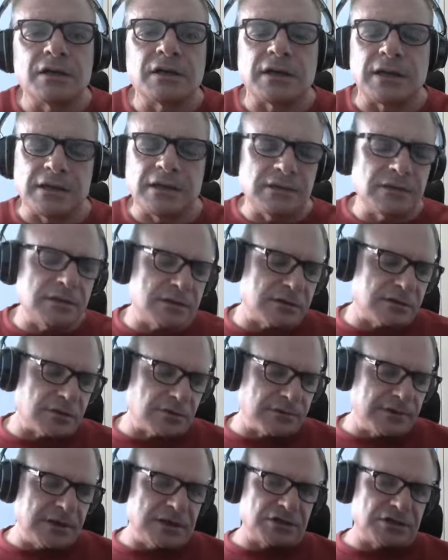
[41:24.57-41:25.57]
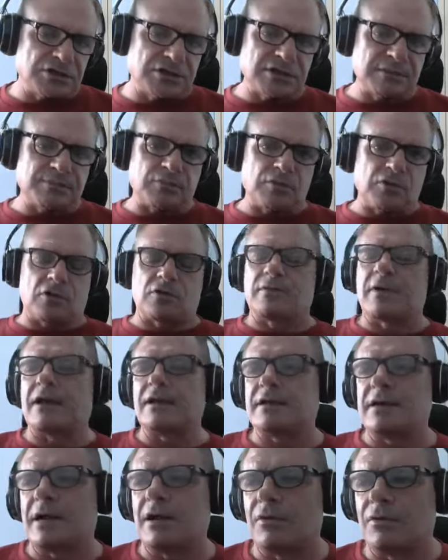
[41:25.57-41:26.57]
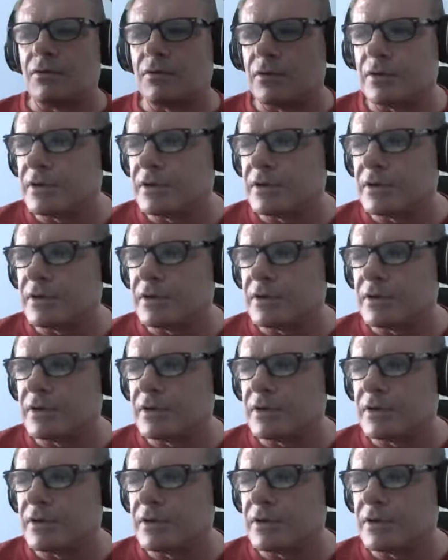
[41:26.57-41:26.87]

in the relationship or right now or